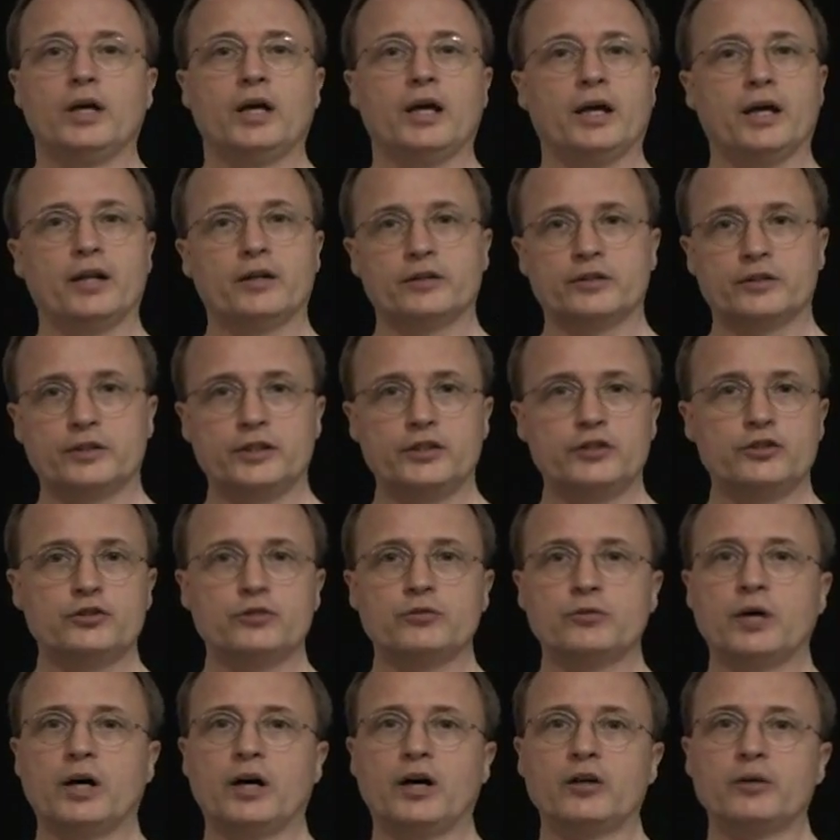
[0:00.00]
and teach
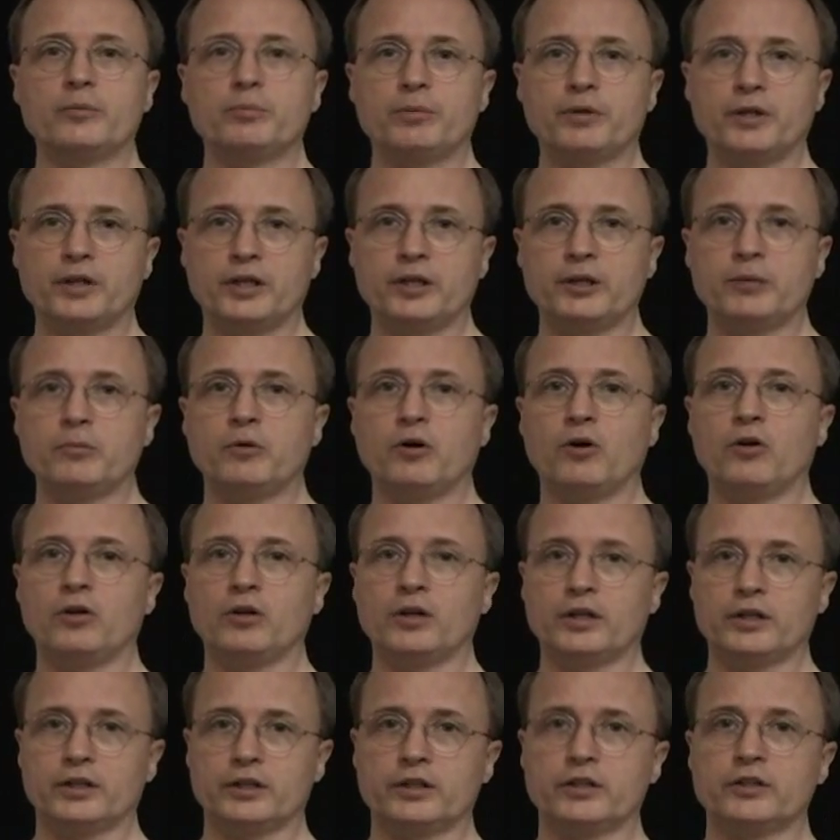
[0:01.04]
you how to play them all
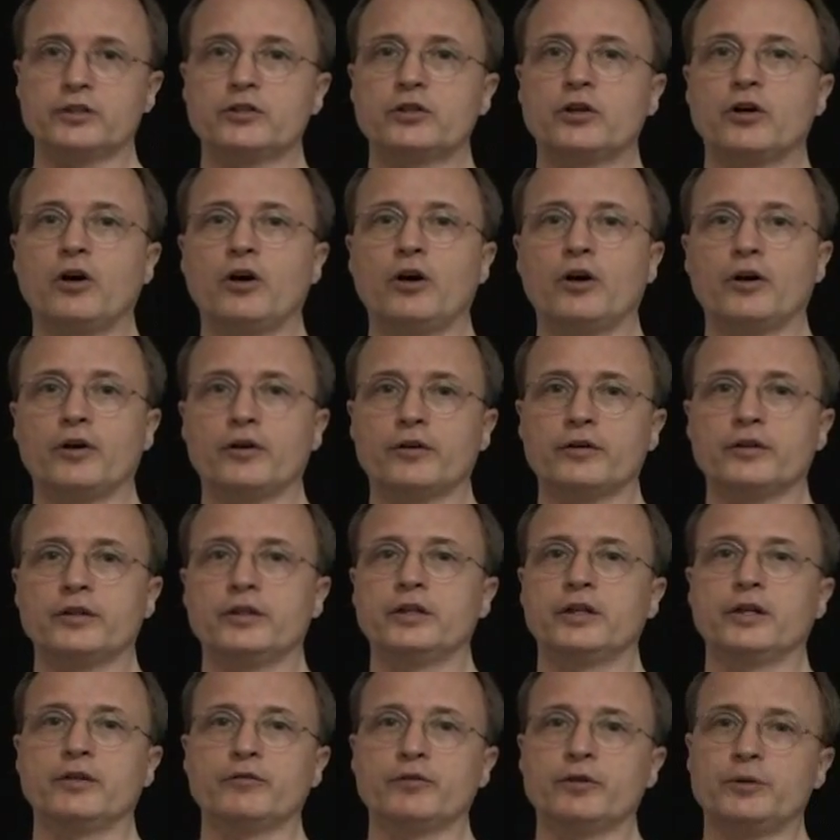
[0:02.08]
on the guitar
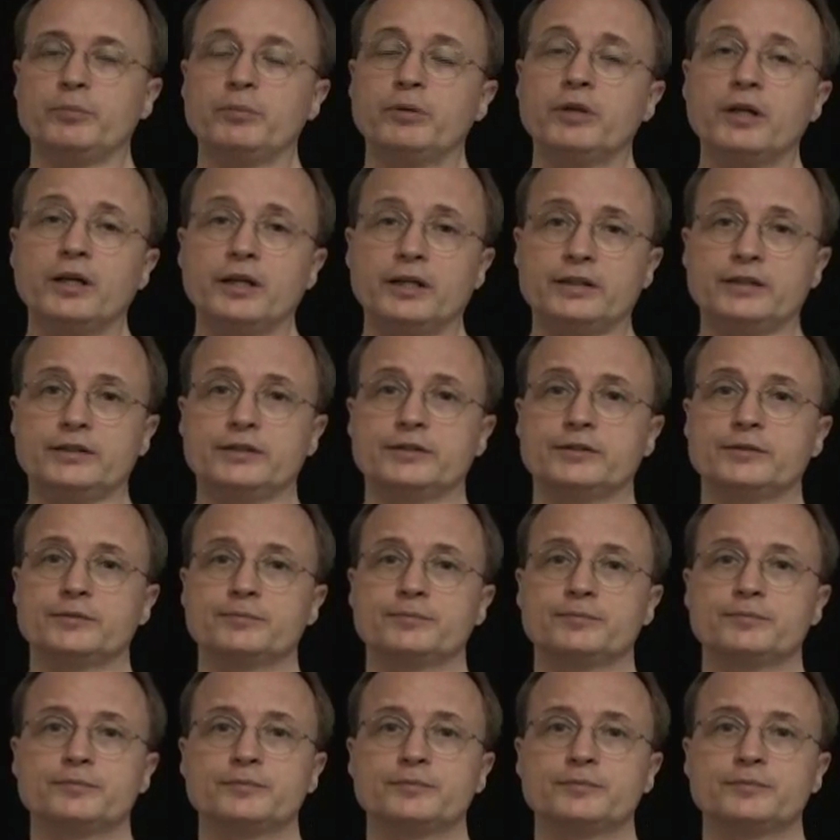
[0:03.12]
in every place.